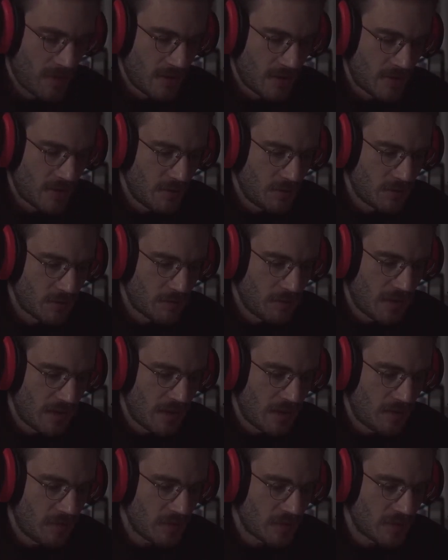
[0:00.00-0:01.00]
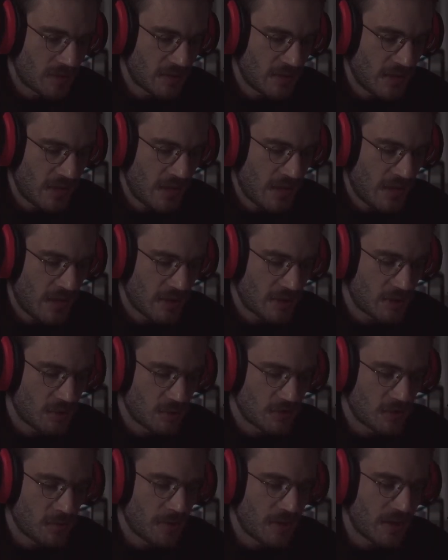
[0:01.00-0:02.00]
She was a magnificently
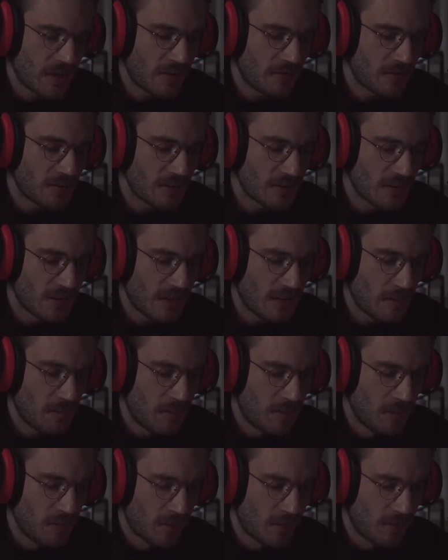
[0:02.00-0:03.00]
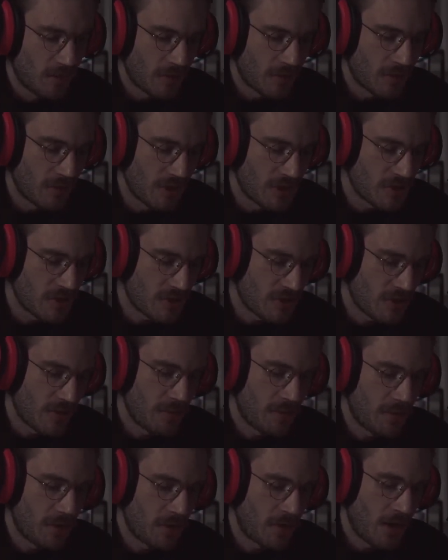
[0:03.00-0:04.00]
beautiful creature.
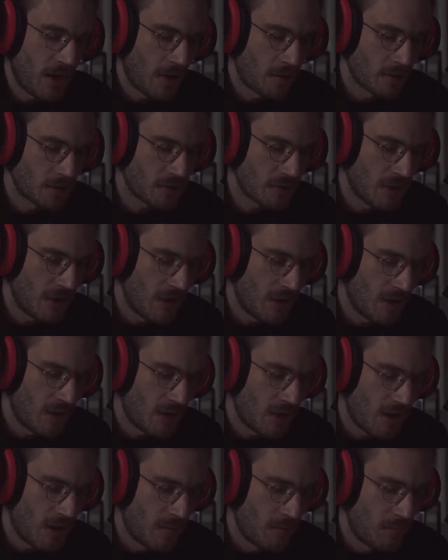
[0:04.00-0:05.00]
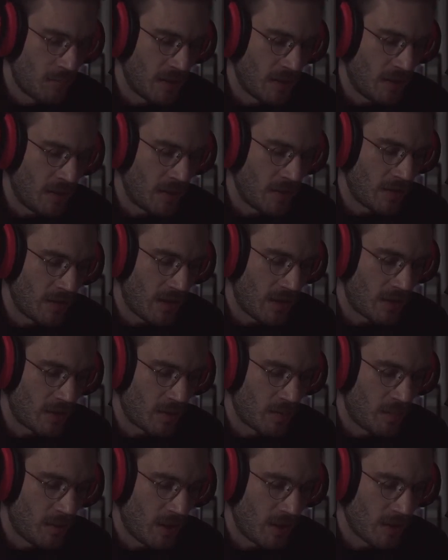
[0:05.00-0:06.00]
Her hair was long and blonde, and her
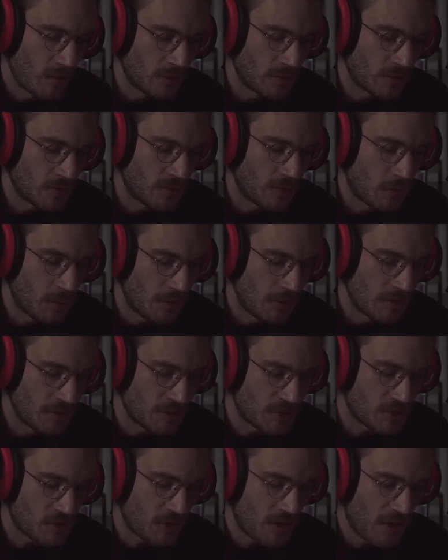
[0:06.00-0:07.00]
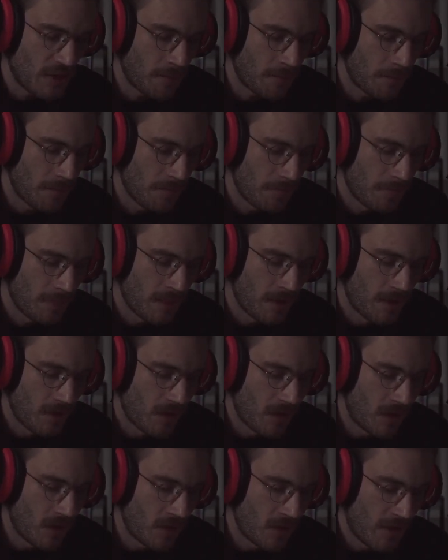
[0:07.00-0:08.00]
body was full and straight.
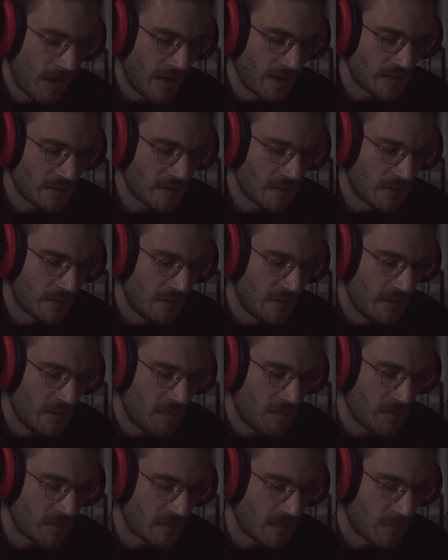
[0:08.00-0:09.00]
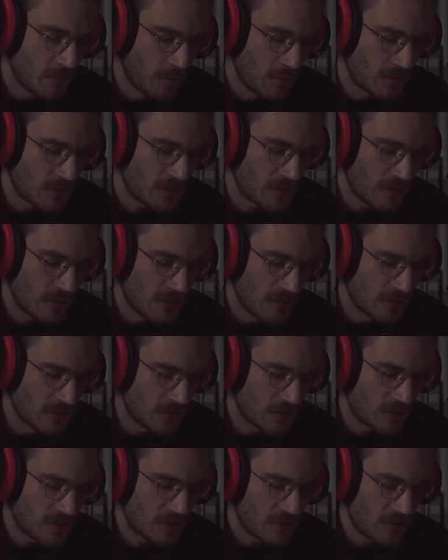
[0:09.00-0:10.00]
Her eyes the deepest and most
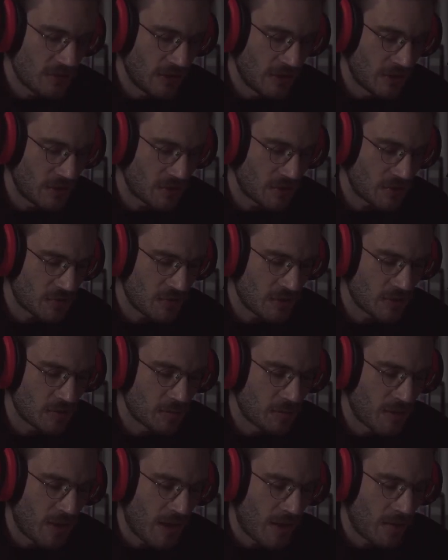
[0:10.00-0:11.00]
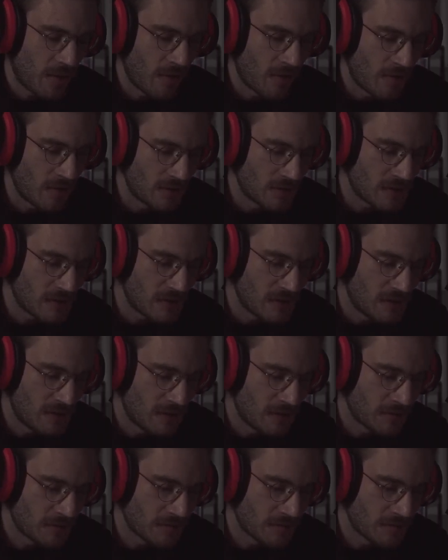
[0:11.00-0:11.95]
lustrous brown I've ever seen.